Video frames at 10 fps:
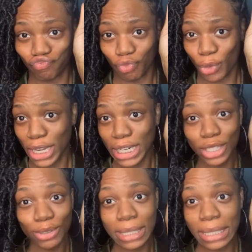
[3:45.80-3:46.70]
we're gonna
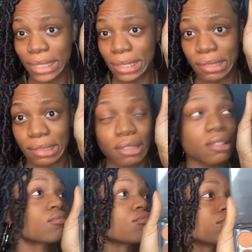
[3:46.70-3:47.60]
use
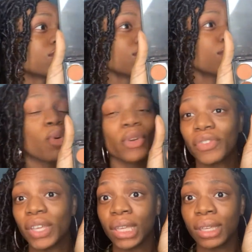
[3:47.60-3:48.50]
this
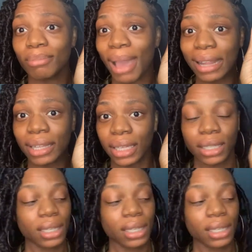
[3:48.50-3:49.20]
Morphe palette,